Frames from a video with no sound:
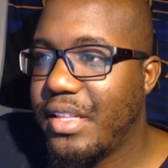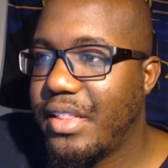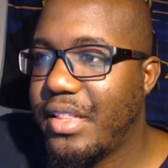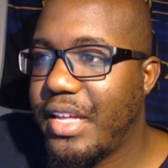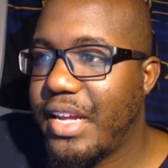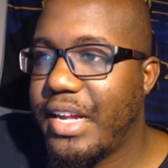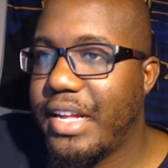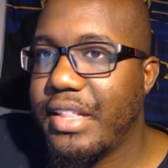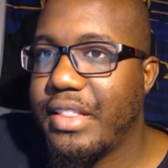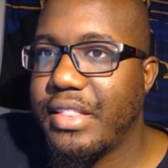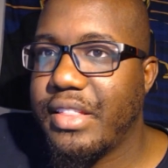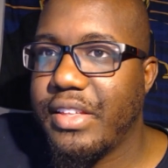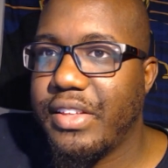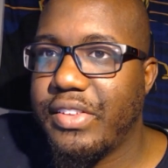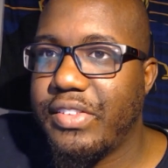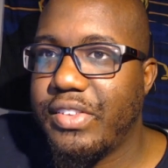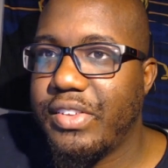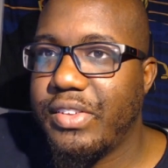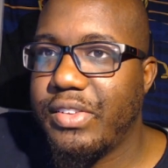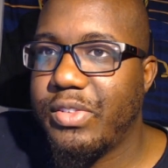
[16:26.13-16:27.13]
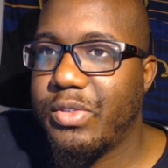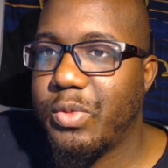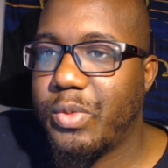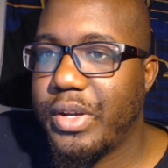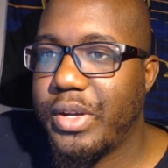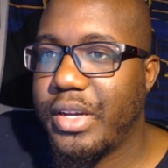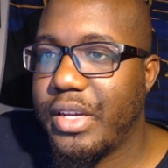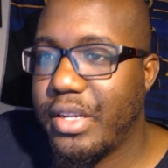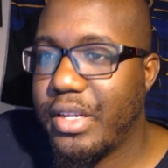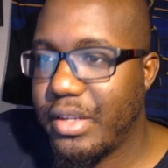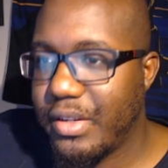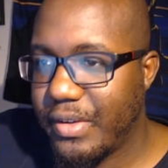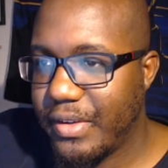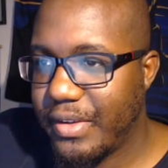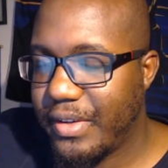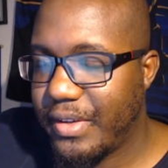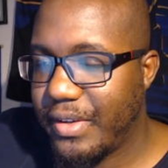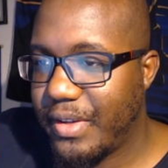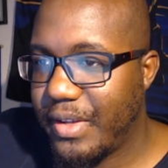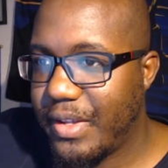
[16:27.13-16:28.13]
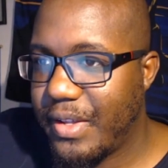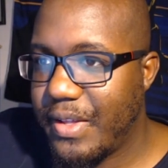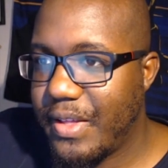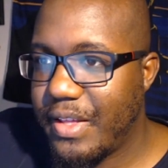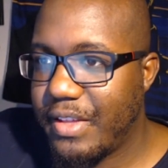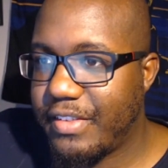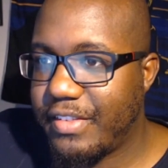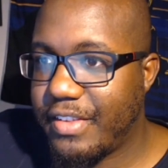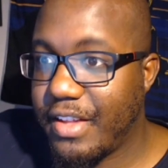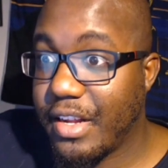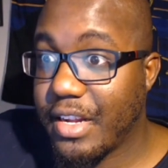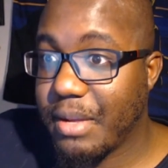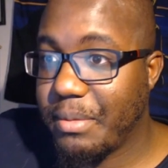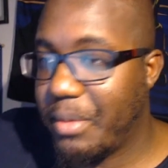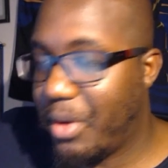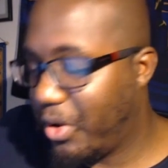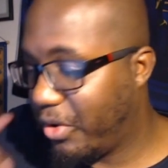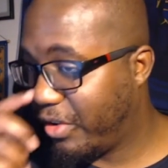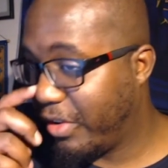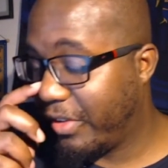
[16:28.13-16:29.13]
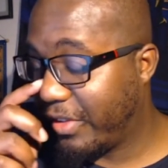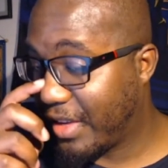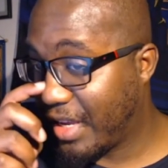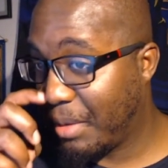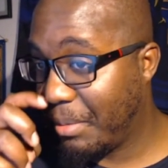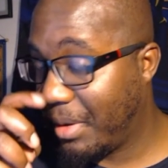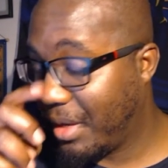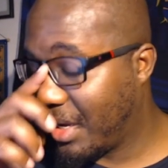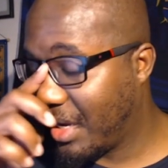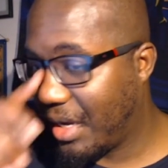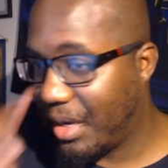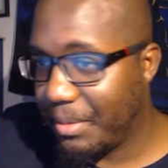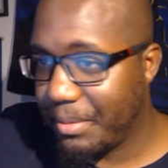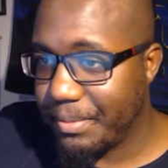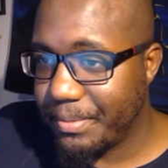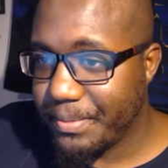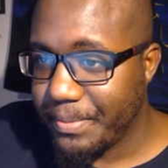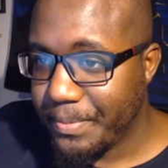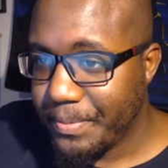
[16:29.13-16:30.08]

that. This is what stuck emotions can become.